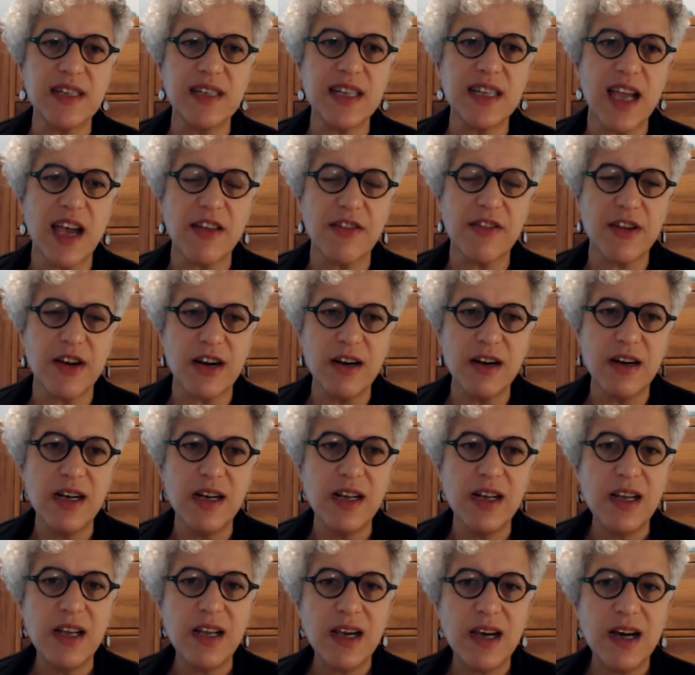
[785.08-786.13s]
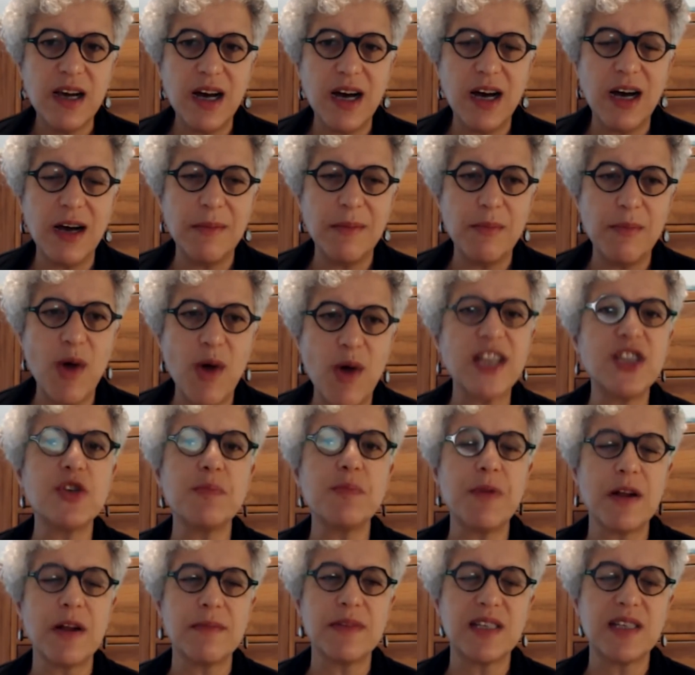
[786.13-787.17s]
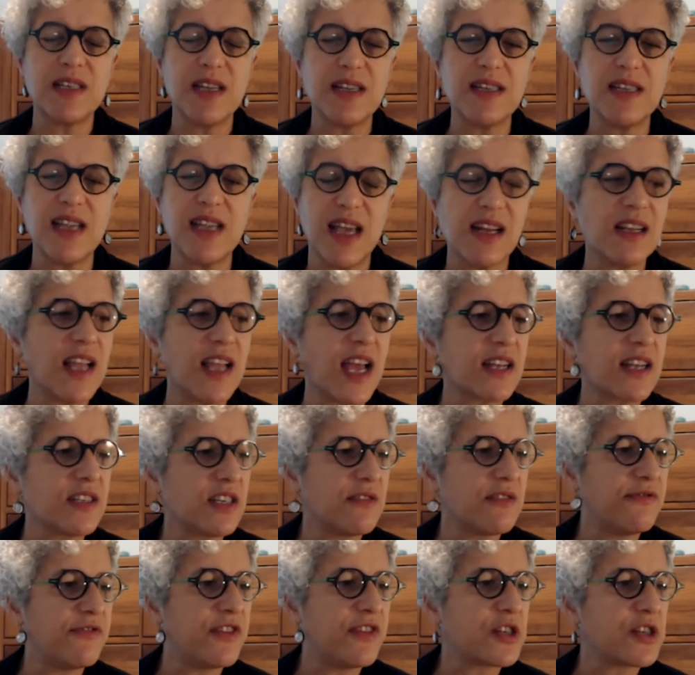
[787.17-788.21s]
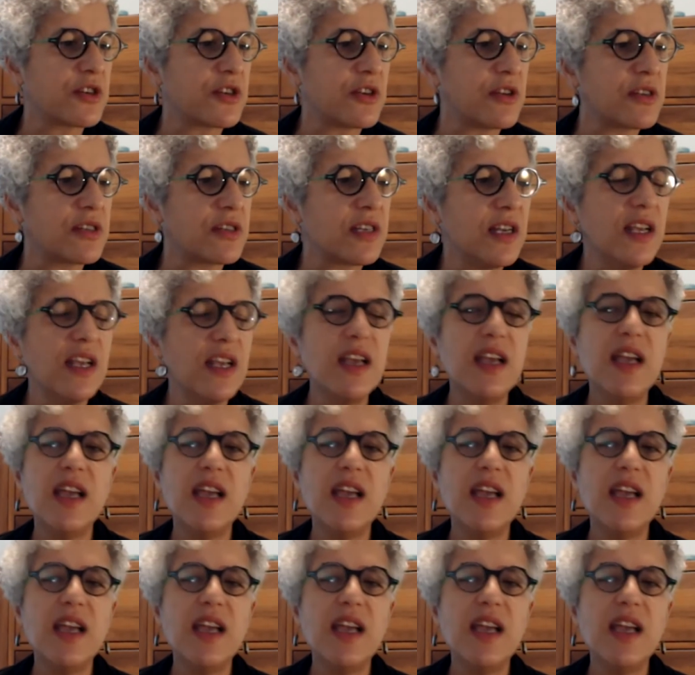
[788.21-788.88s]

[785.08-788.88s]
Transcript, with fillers: together um, white supremacists and elected officials.